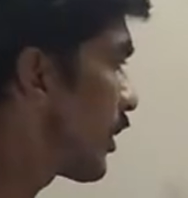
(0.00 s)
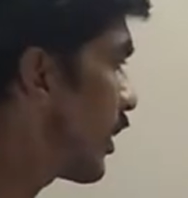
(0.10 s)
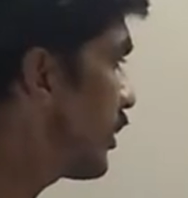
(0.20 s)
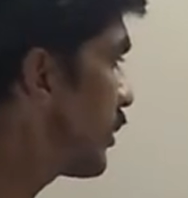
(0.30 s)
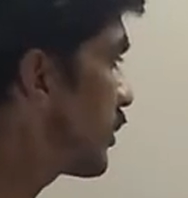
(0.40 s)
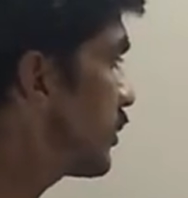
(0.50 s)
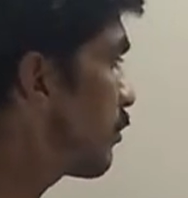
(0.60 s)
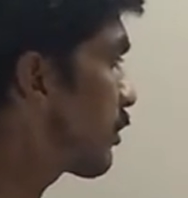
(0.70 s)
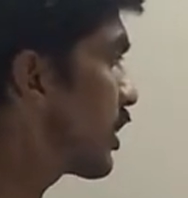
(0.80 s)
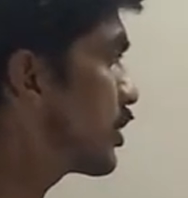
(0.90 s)
right? That
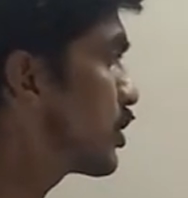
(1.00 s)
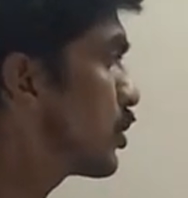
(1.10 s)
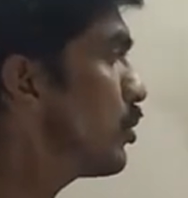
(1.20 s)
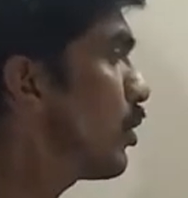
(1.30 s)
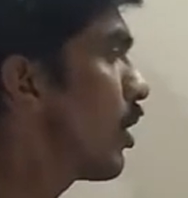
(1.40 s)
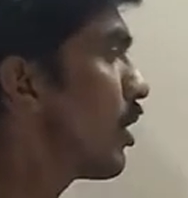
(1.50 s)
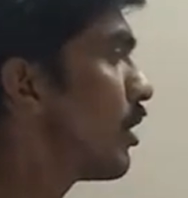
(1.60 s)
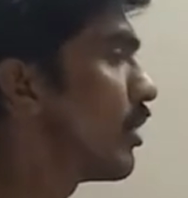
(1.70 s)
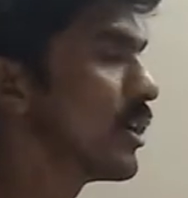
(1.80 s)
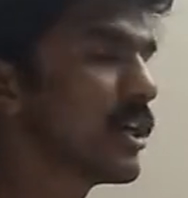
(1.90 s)
is price to
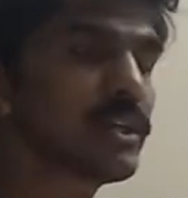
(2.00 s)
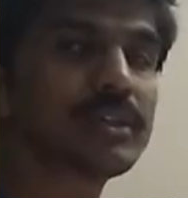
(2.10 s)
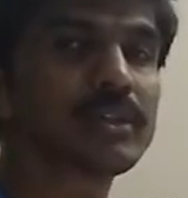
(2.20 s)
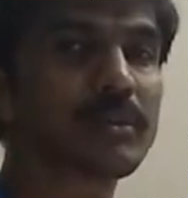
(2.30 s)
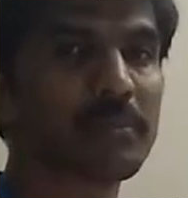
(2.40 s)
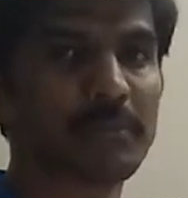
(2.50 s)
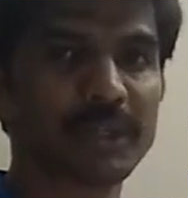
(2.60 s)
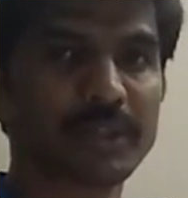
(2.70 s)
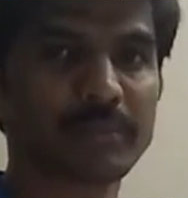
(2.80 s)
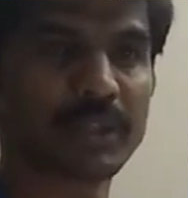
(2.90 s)
earning
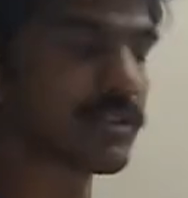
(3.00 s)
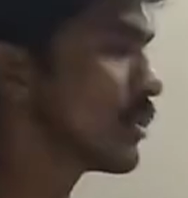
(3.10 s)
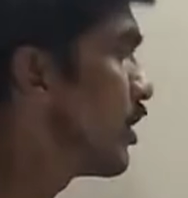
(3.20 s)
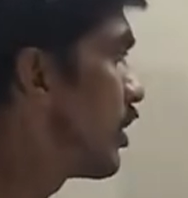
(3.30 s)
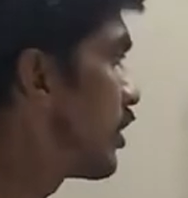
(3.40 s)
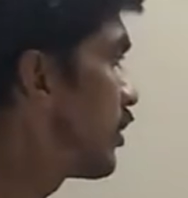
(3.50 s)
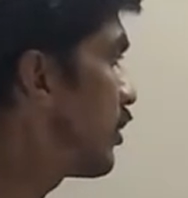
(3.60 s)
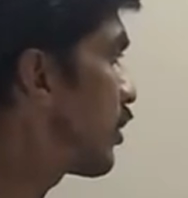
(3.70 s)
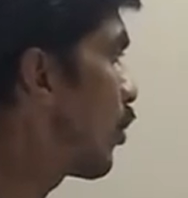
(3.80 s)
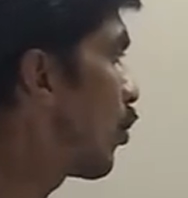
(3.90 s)
multiples.
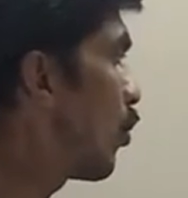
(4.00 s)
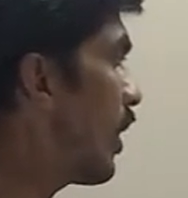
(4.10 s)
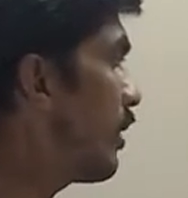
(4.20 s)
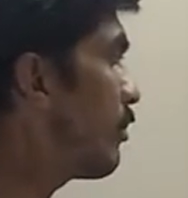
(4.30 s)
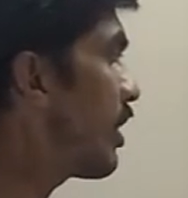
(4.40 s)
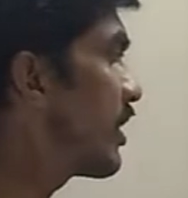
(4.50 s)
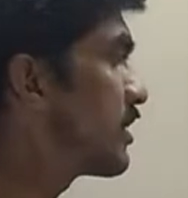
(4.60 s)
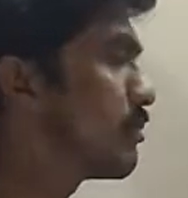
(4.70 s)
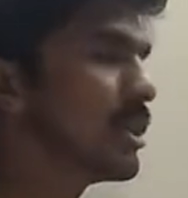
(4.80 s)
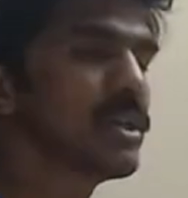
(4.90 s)
Here 1
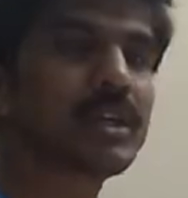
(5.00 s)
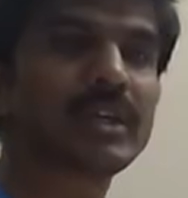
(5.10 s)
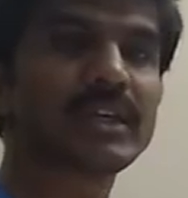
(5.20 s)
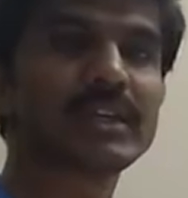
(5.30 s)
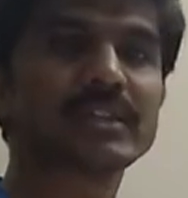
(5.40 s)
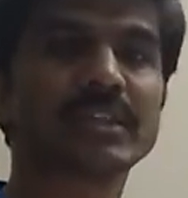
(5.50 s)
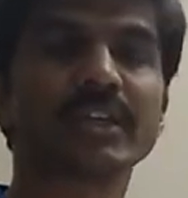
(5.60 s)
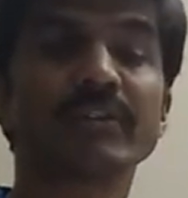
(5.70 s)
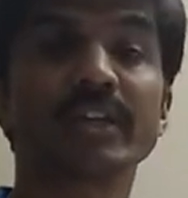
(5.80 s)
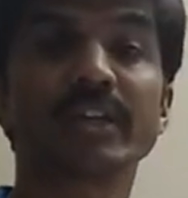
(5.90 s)
minus B is the
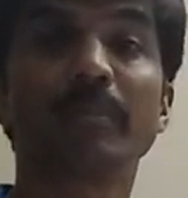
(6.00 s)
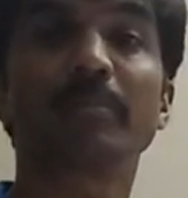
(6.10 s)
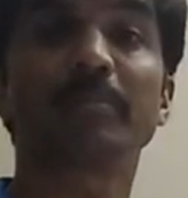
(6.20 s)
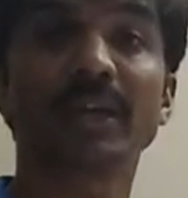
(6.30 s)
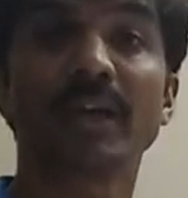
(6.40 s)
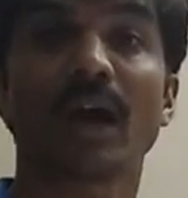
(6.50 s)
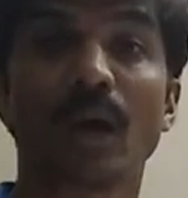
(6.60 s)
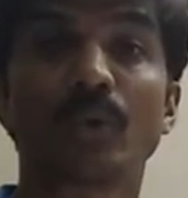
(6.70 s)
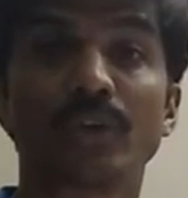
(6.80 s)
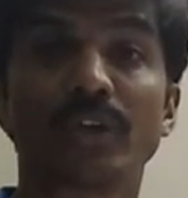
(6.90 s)
dividend
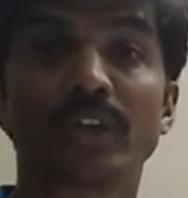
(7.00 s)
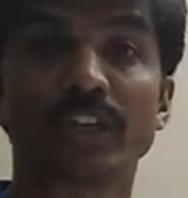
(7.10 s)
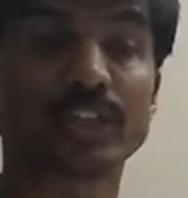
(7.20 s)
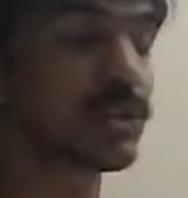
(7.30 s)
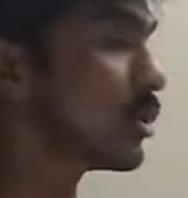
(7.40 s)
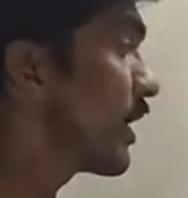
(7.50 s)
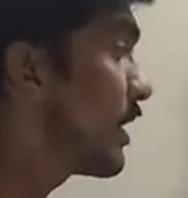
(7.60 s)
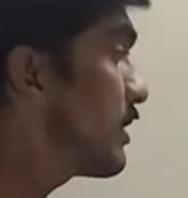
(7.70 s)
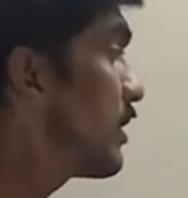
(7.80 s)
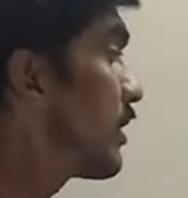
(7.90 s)
payout ratio,
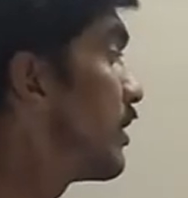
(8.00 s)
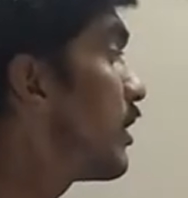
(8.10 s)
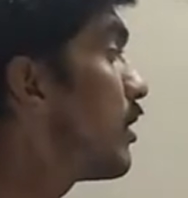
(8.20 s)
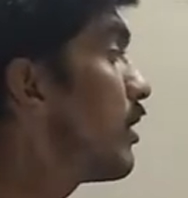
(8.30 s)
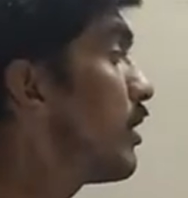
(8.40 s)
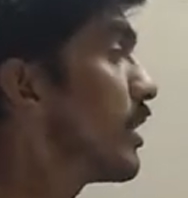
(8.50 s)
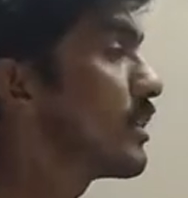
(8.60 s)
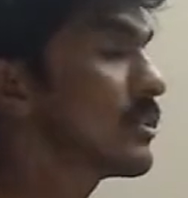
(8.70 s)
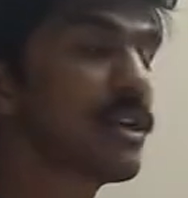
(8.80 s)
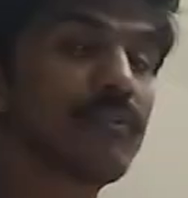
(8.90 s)
that is the
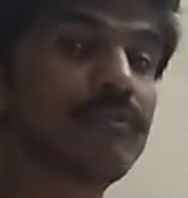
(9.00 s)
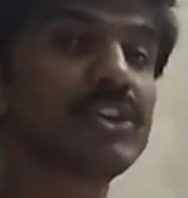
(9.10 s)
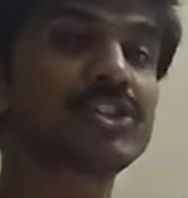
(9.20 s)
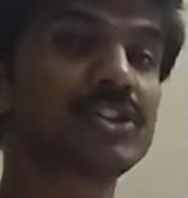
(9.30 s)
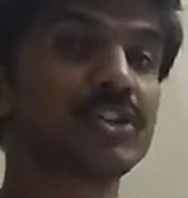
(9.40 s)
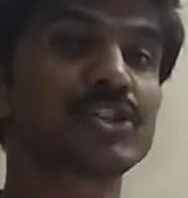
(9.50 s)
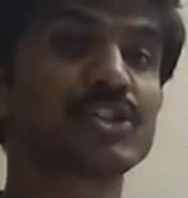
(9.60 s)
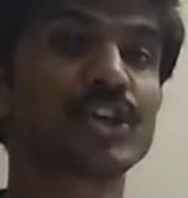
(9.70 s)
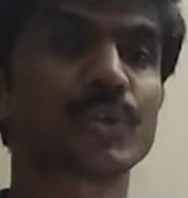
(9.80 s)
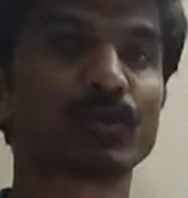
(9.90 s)
earnings which the
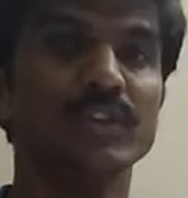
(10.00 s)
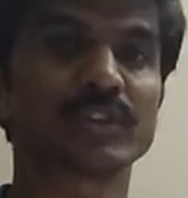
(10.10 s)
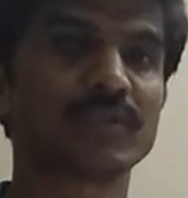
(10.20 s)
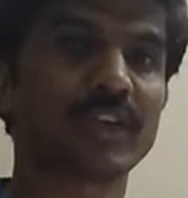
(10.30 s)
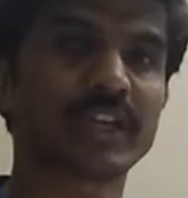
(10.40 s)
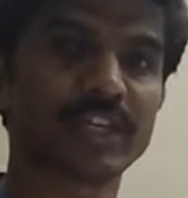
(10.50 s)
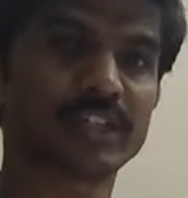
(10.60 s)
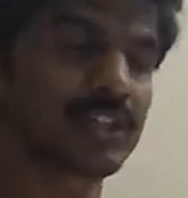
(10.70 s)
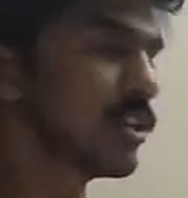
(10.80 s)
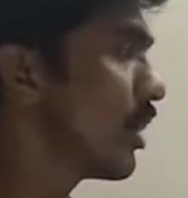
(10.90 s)
shareholders will get.